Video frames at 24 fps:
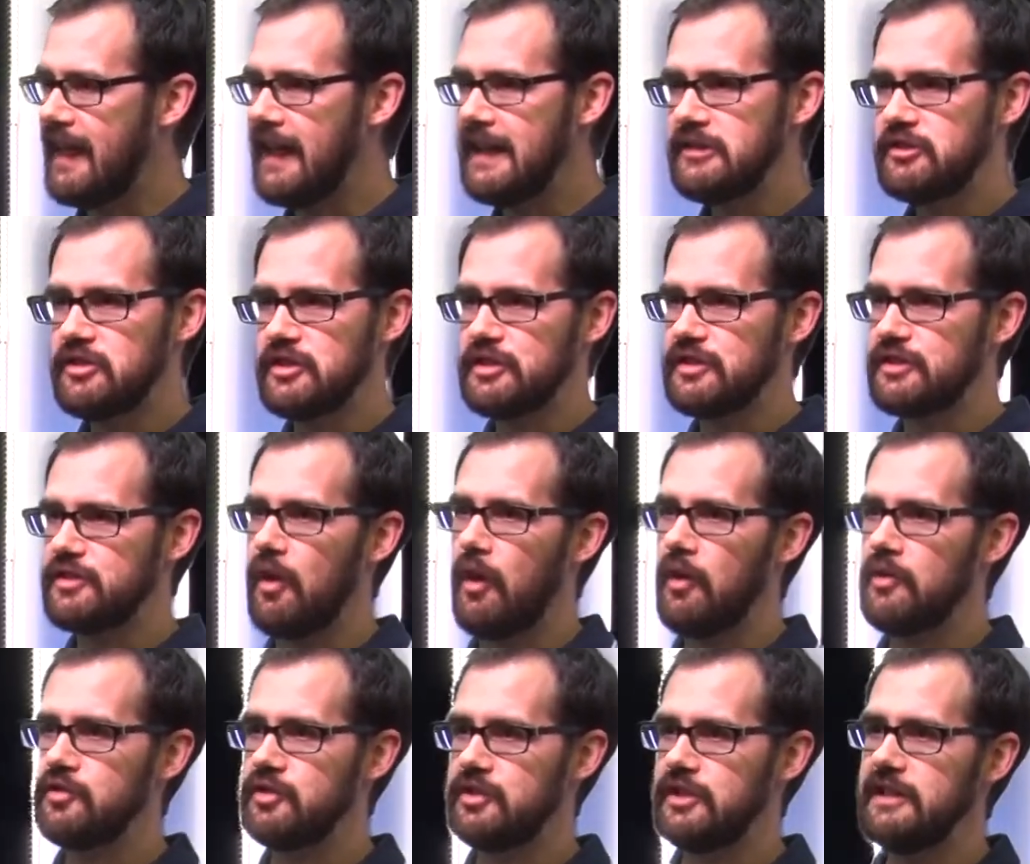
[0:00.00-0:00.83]
They just
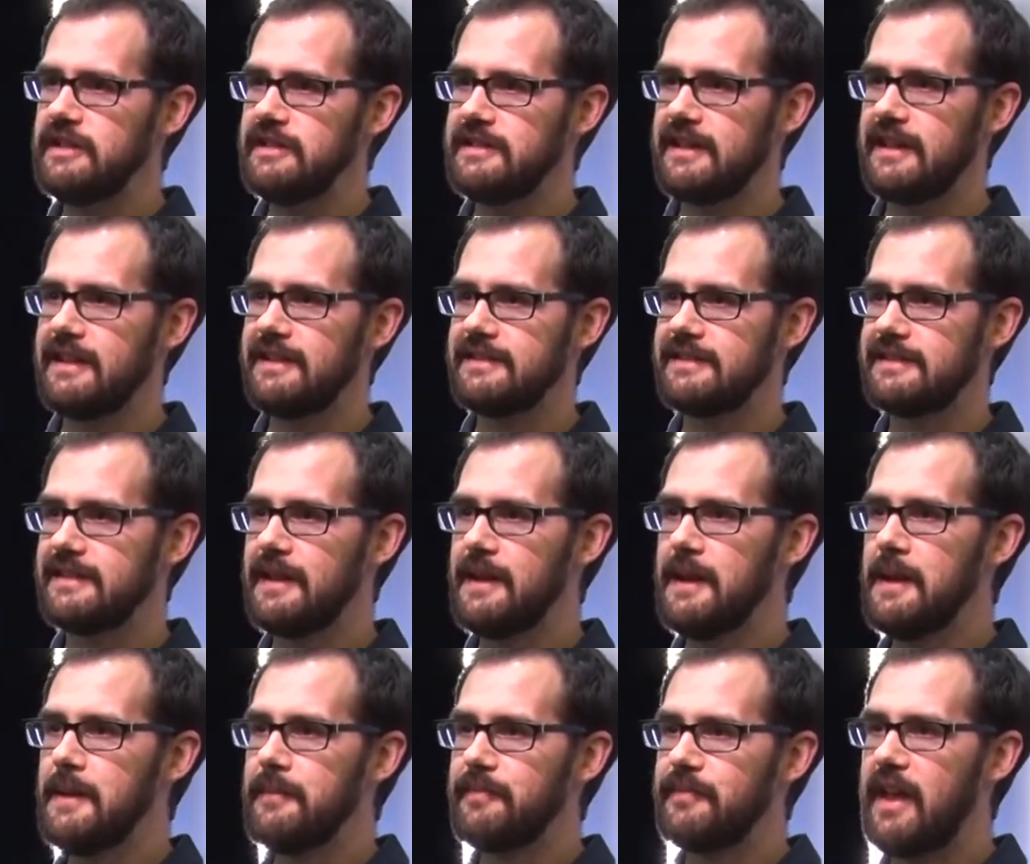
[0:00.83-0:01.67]
saw Jesus
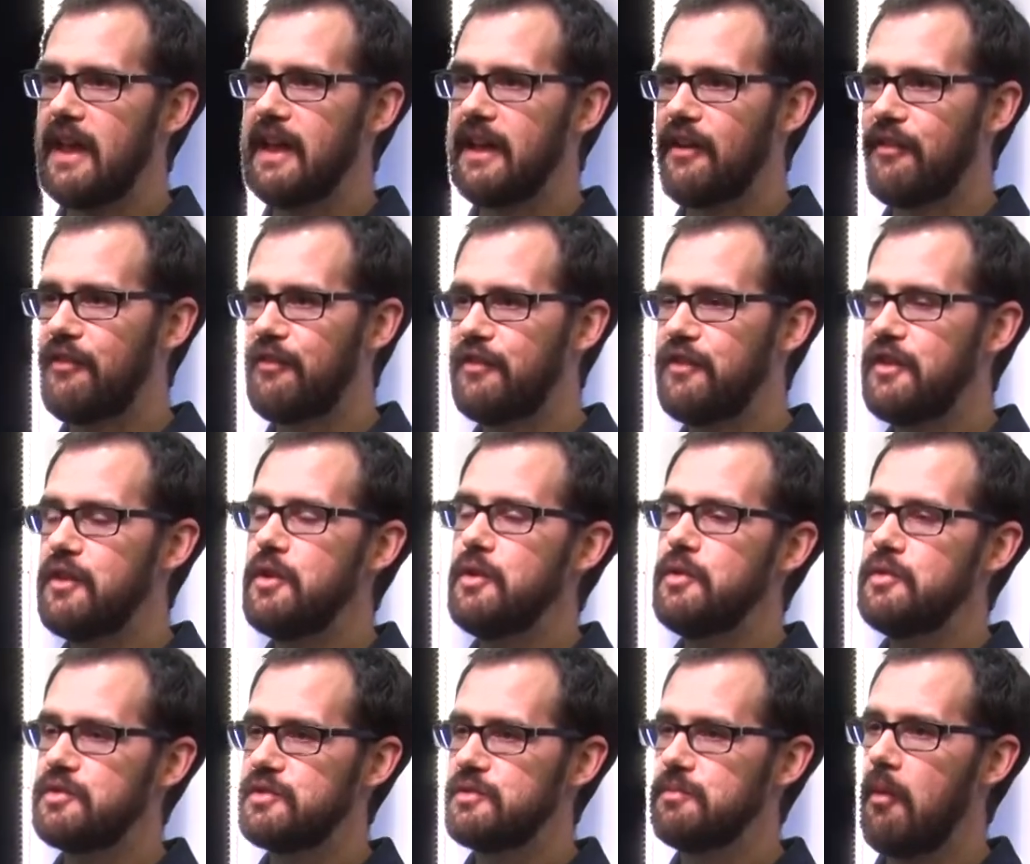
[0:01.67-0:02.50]
take a
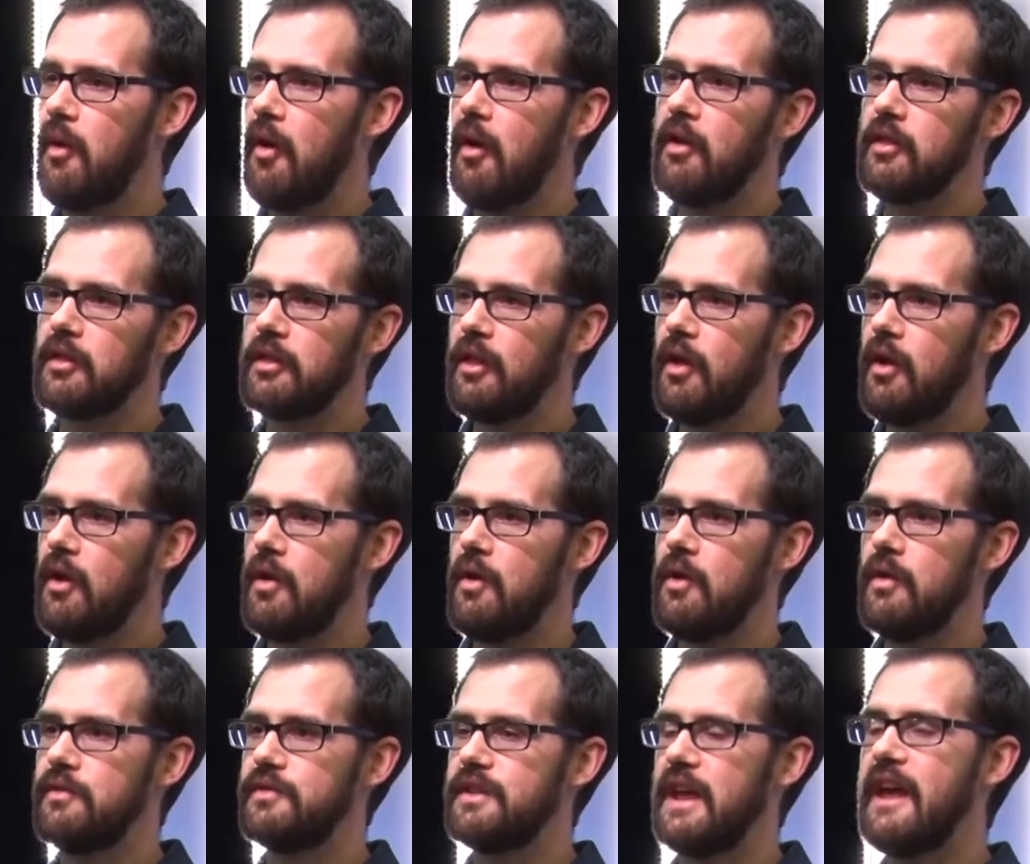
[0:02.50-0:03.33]
few small
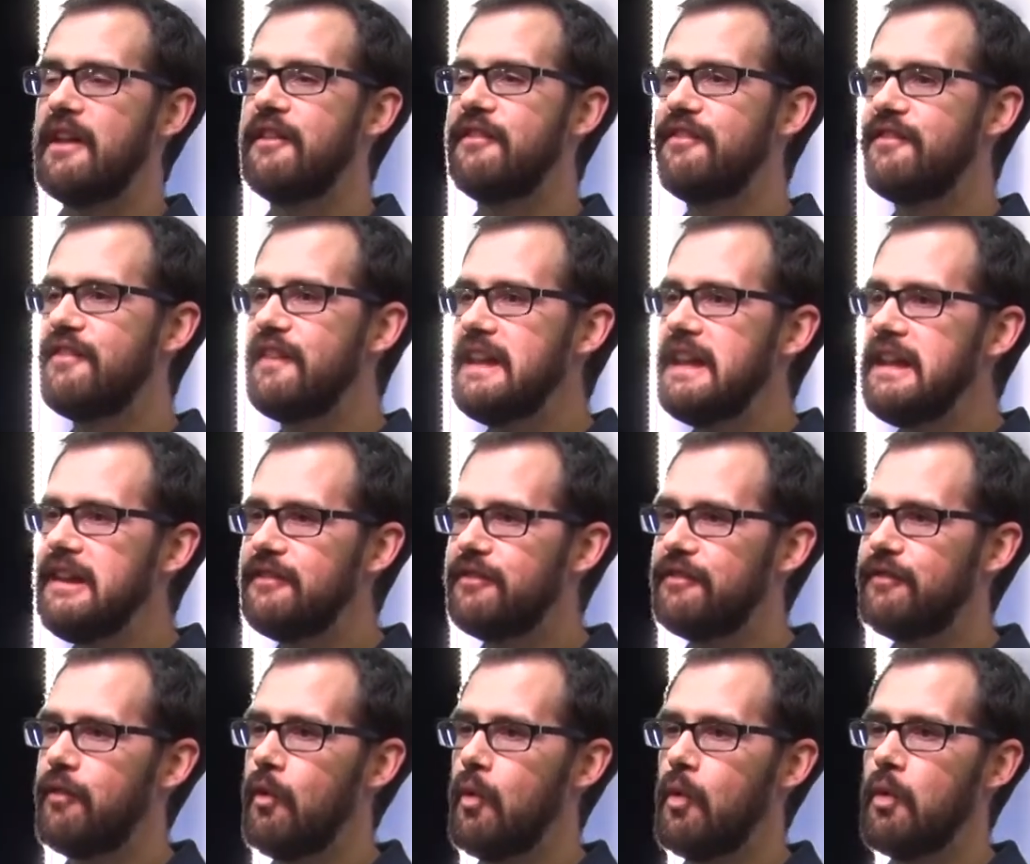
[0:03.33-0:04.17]
loaves and feed
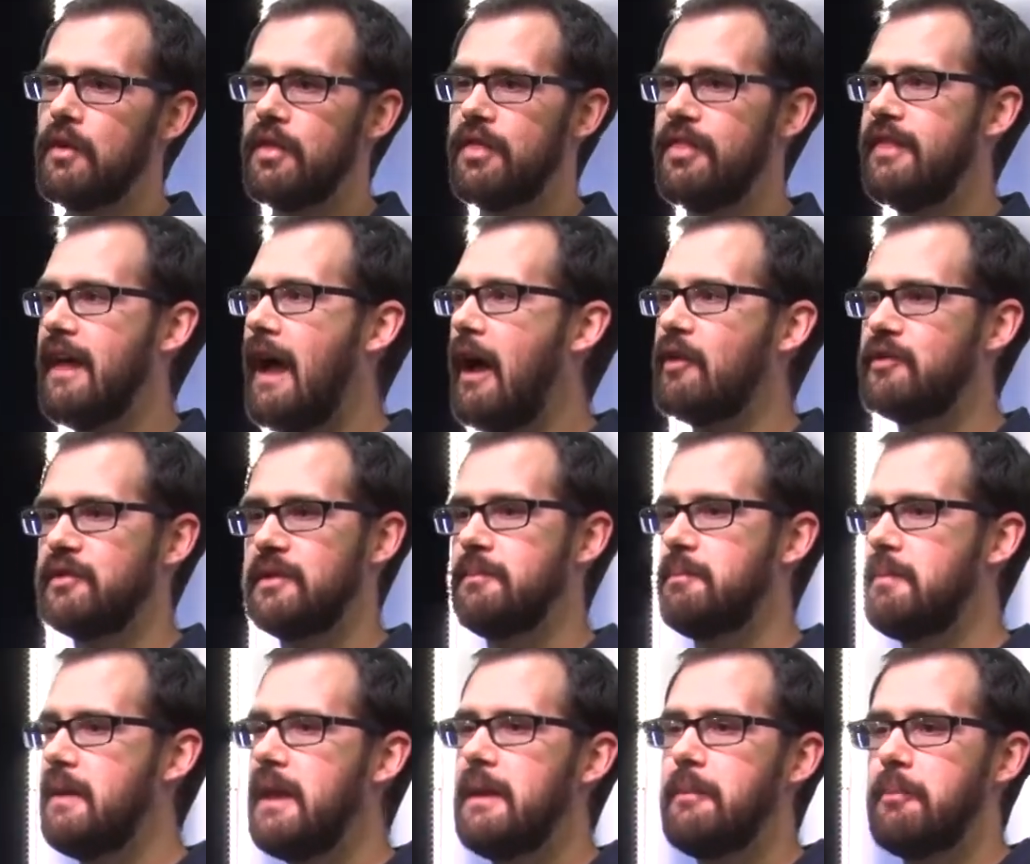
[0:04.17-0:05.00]

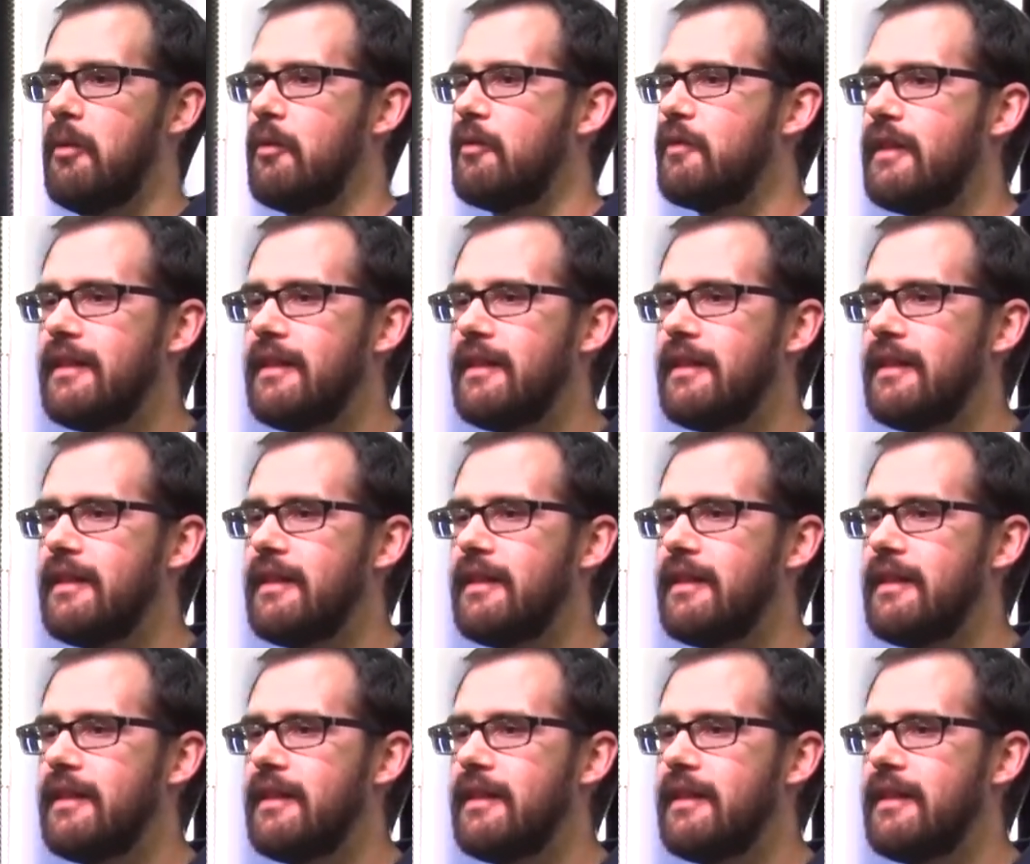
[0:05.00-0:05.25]
4,000 people.